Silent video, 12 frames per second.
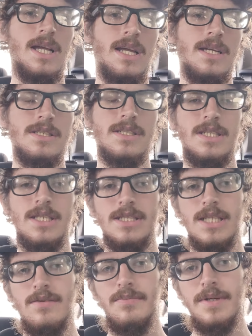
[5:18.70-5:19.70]
And she
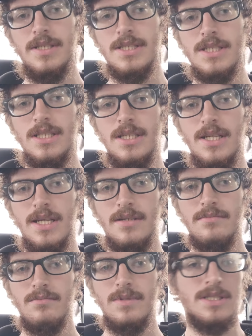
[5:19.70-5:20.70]
needs every penny she can
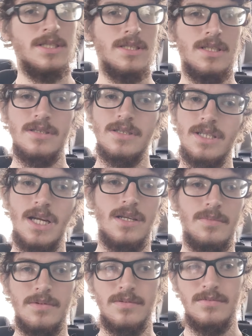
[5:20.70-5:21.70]
get, which is
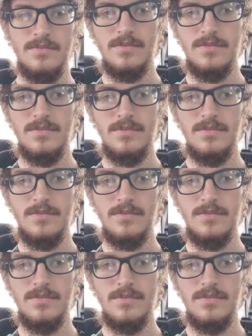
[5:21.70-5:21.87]
understandable.